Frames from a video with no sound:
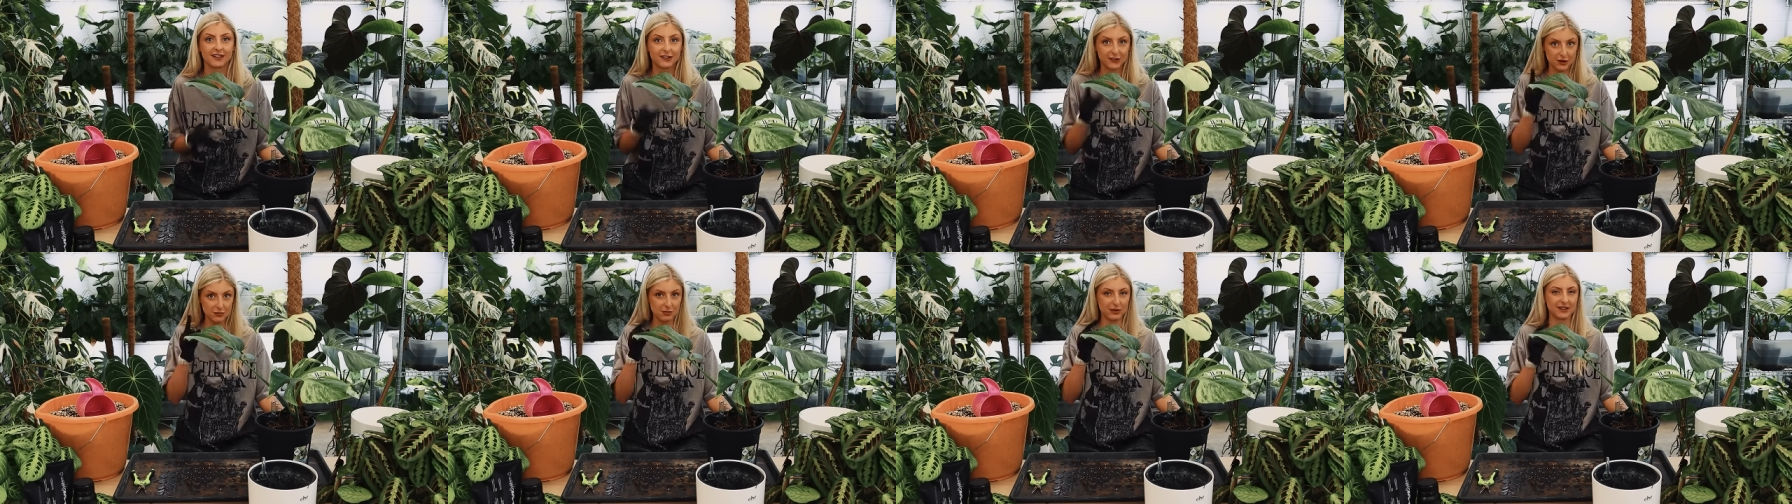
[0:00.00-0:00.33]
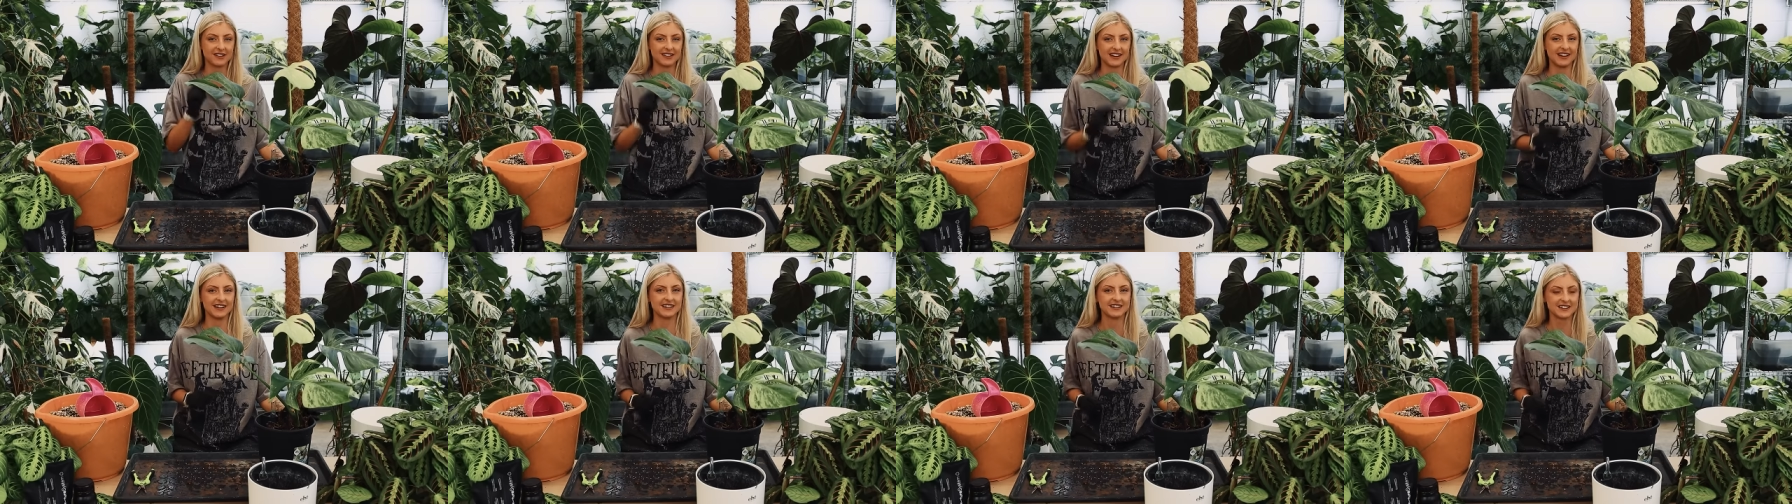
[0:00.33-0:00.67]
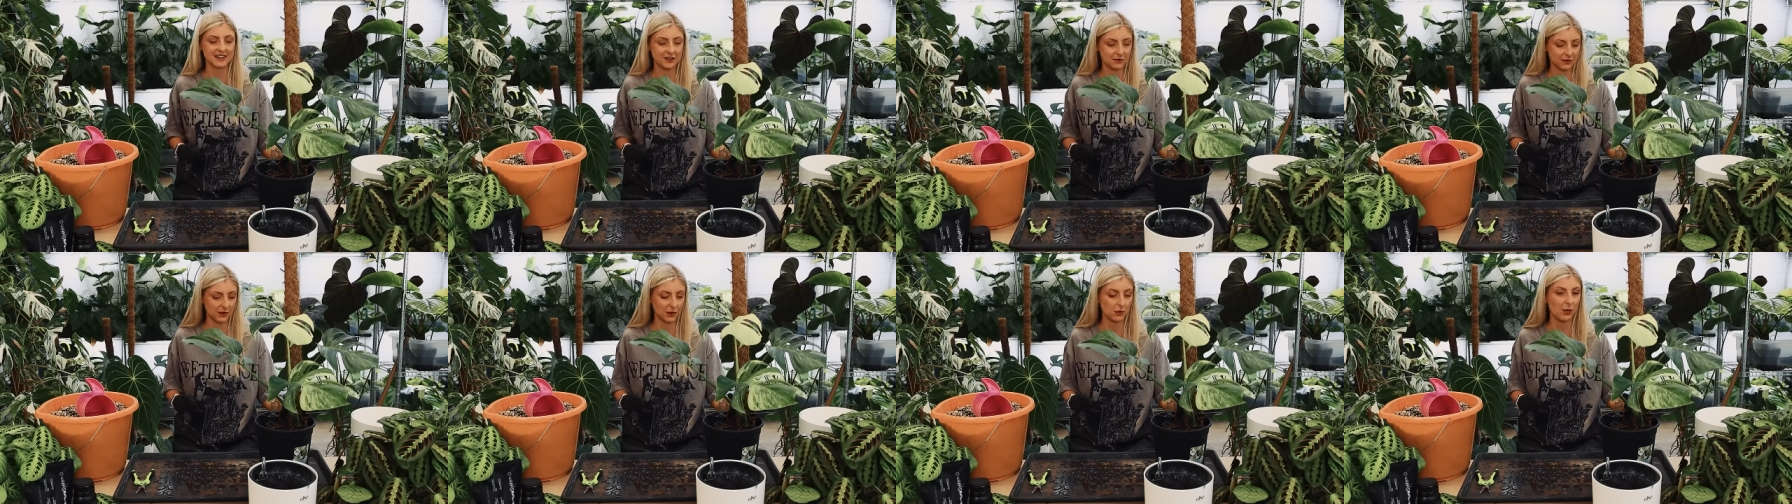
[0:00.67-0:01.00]
Super
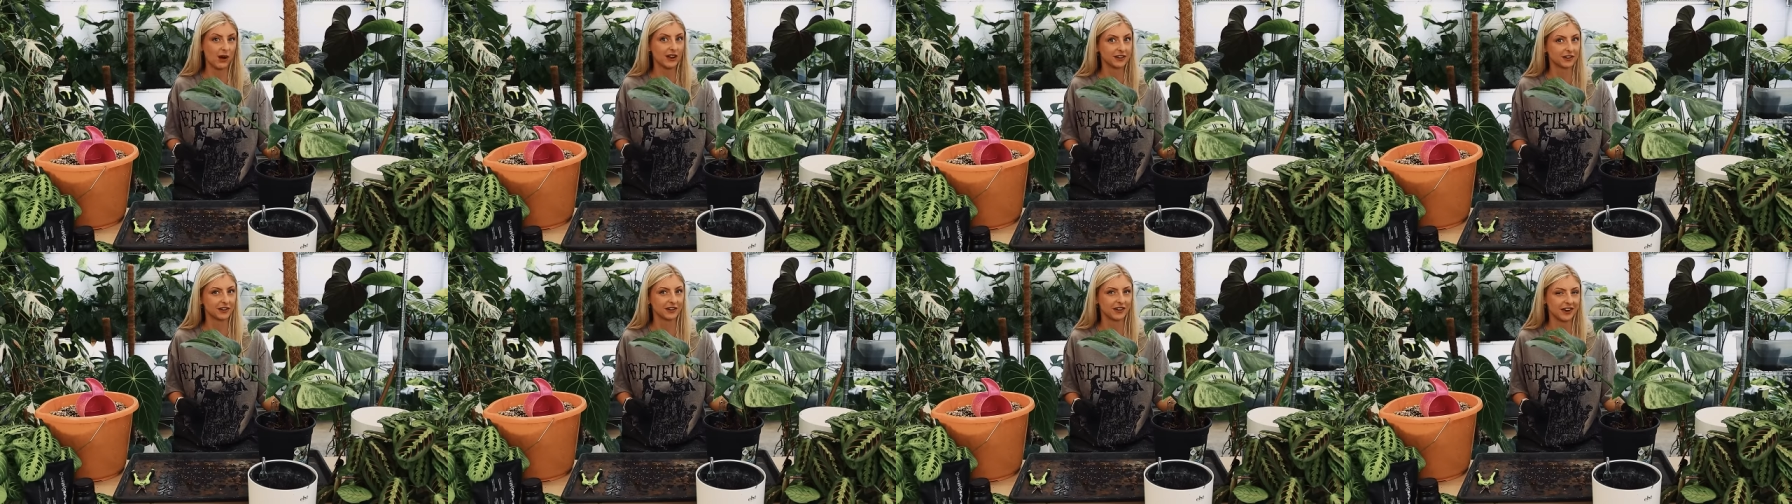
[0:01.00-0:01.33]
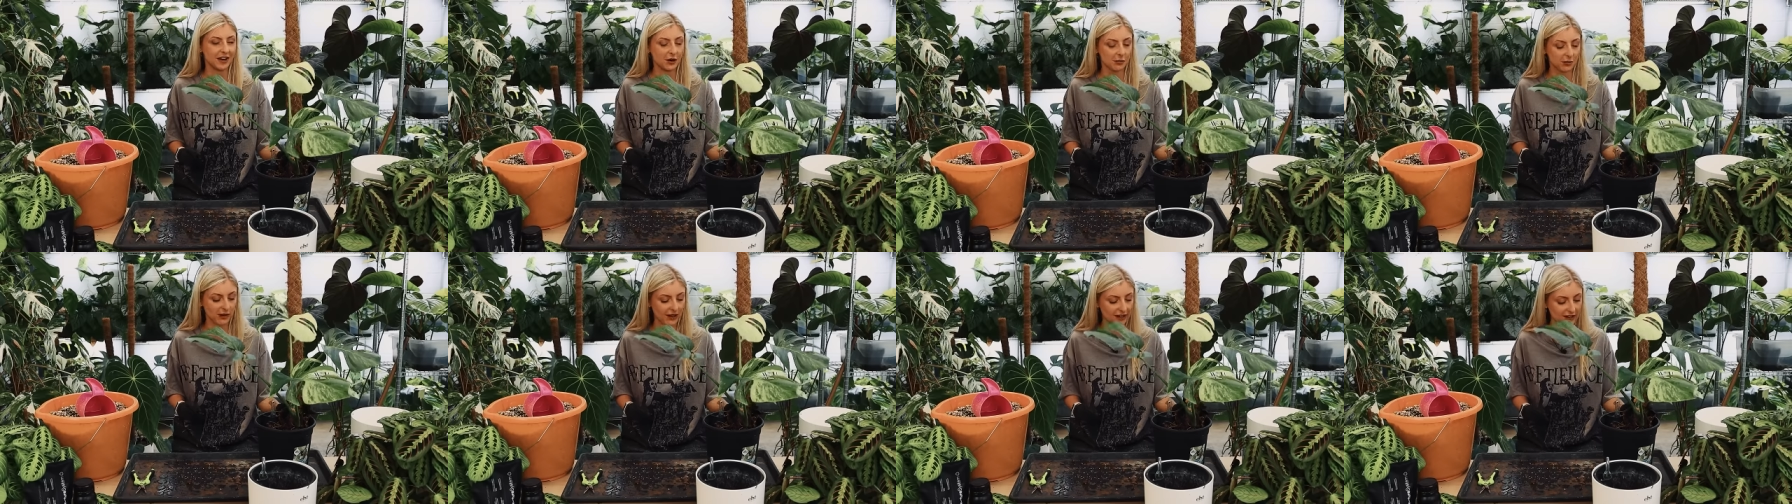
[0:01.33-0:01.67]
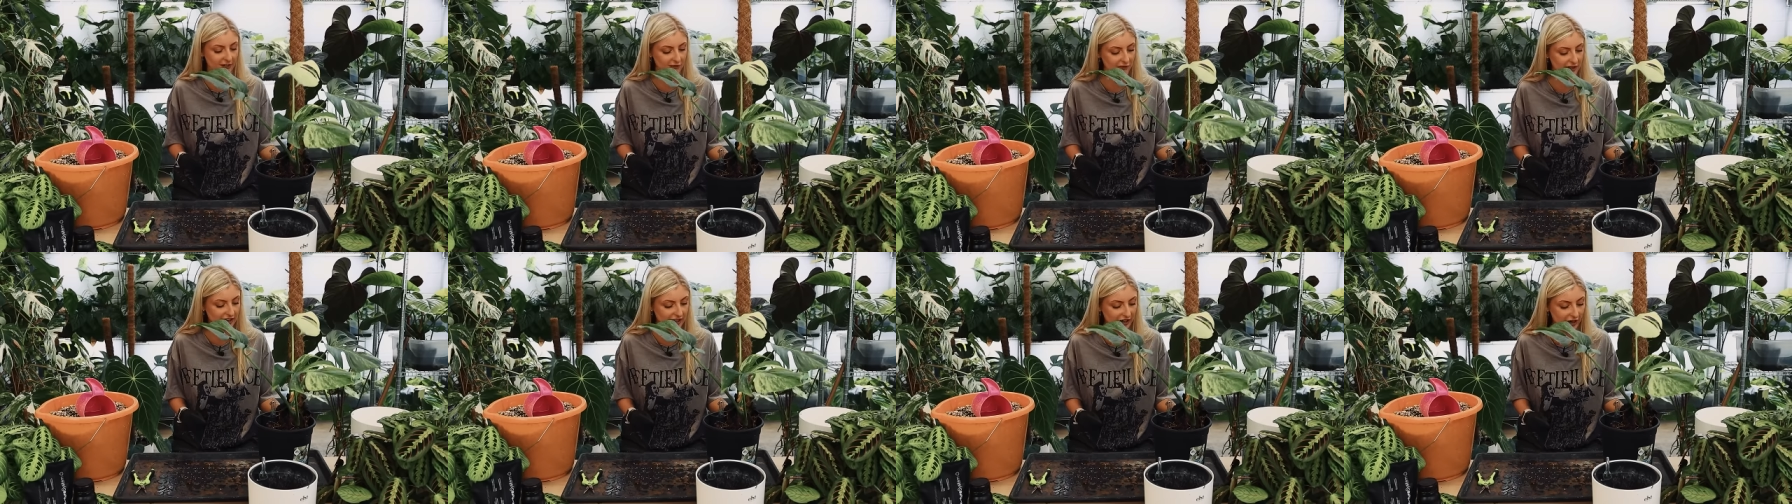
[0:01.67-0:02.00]
scientific. Well done,
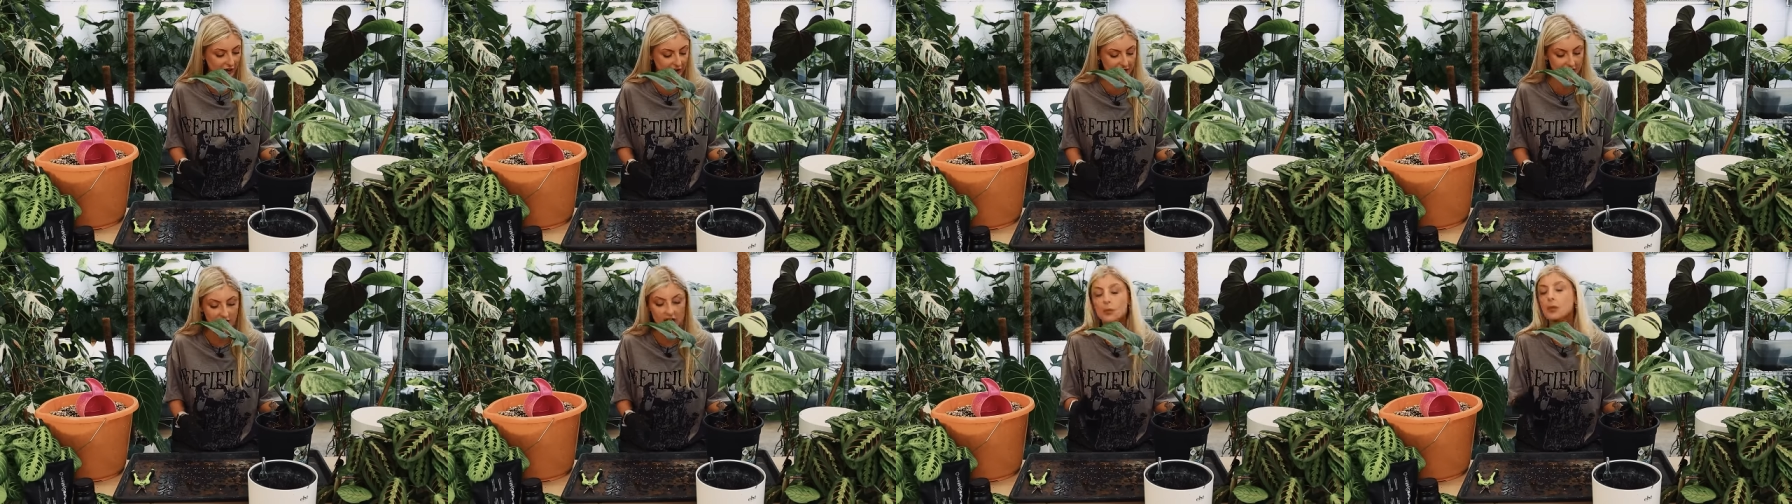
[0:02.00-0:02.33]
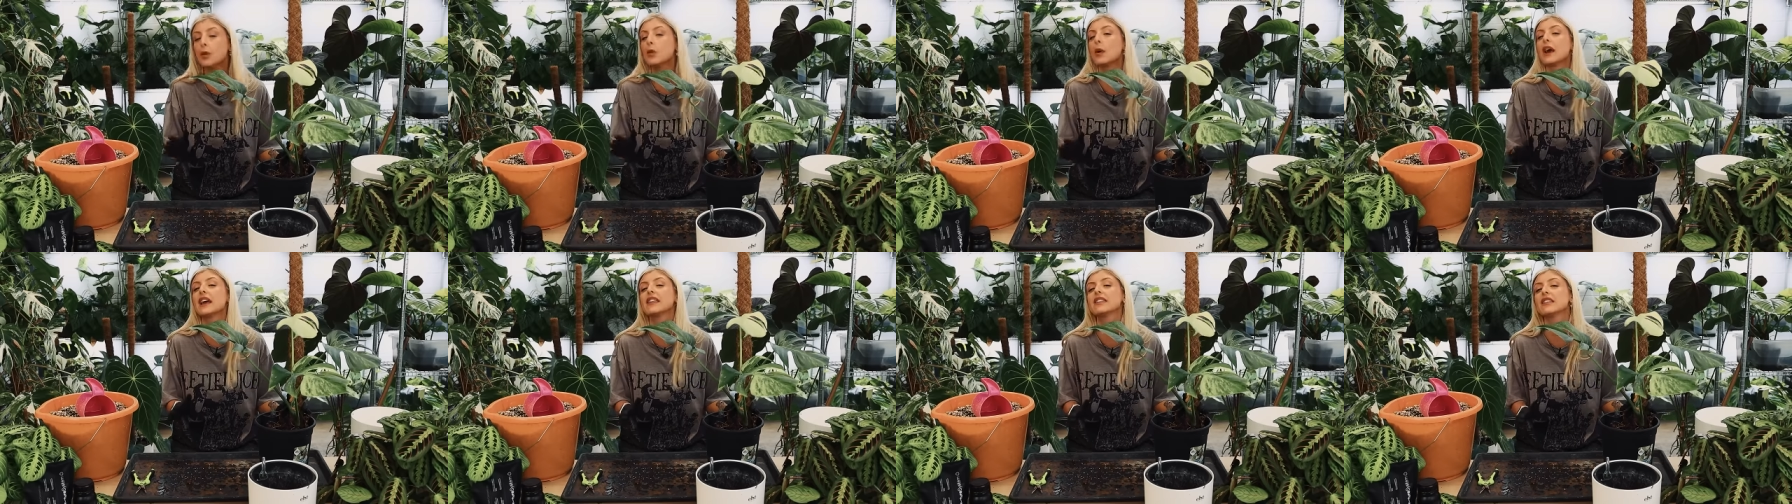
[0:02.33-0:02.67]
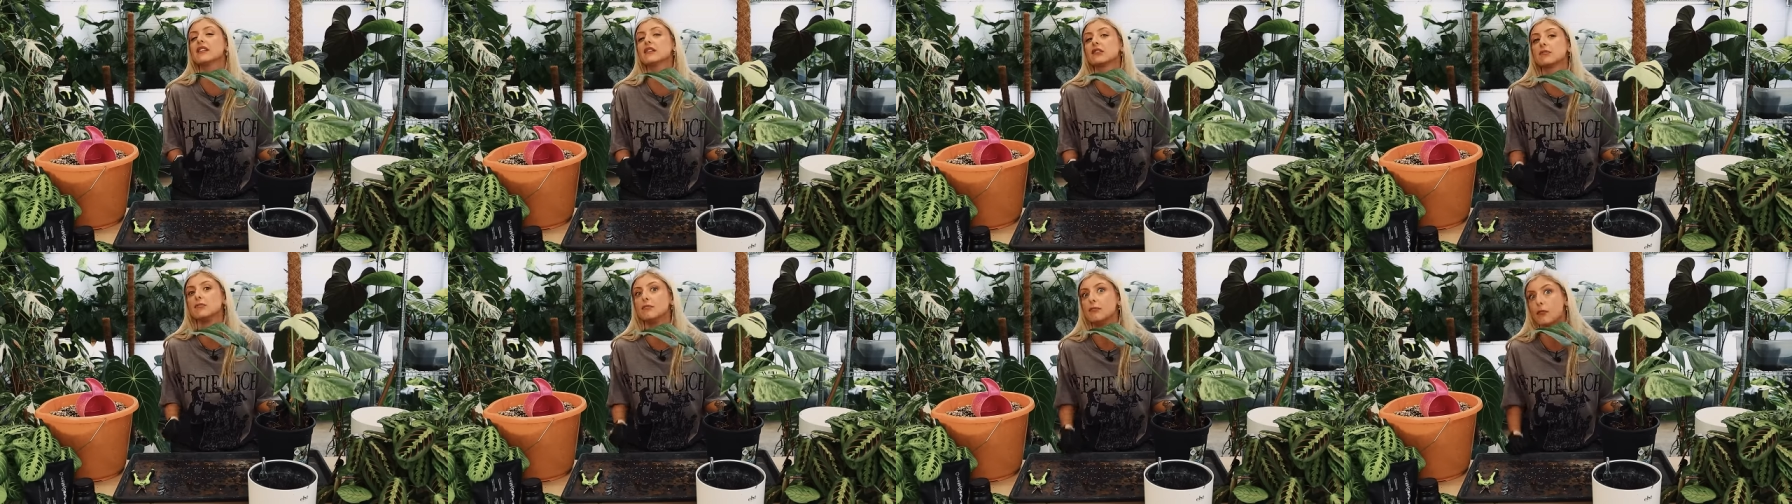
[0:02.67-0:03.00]
Neoplants. Really good. But wait,
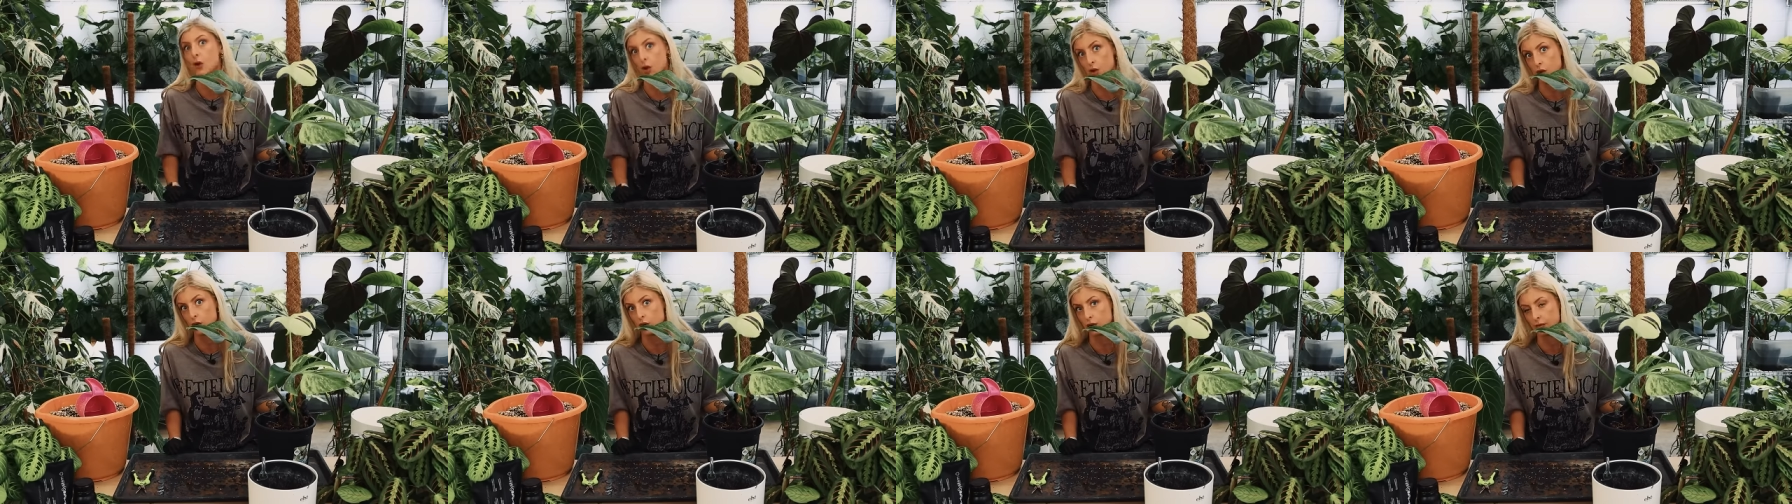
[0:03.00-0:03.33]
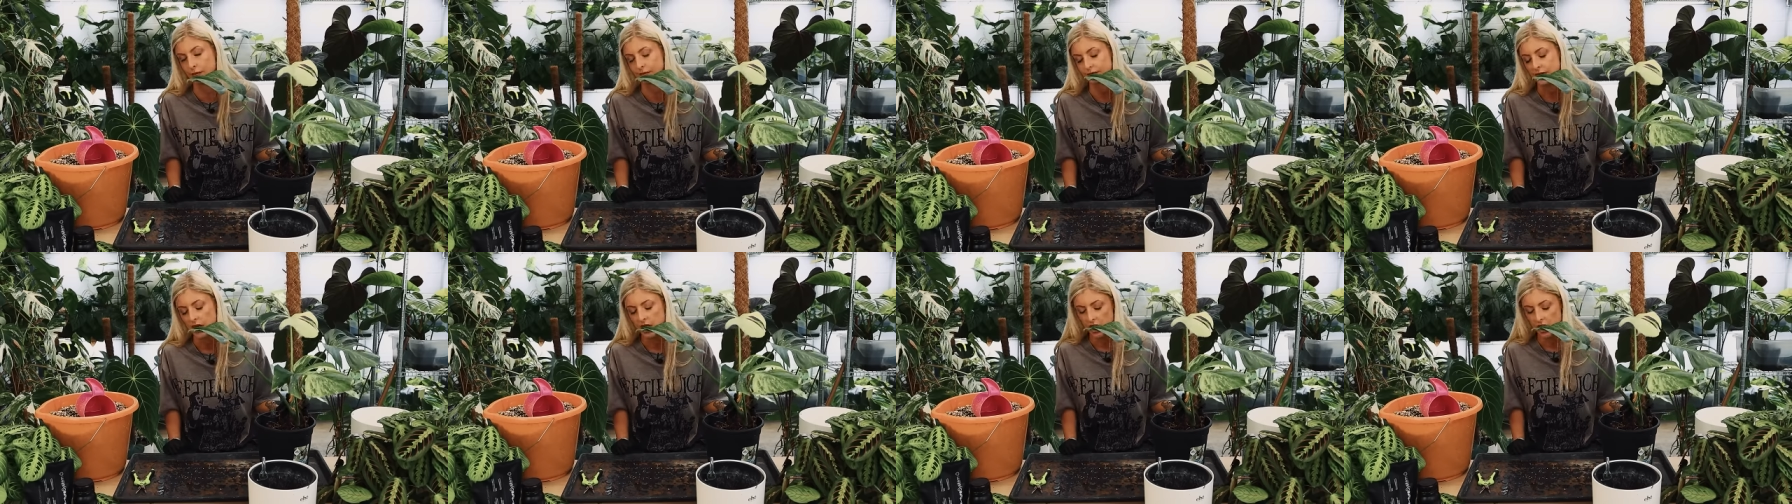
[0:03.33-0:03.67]
there's more.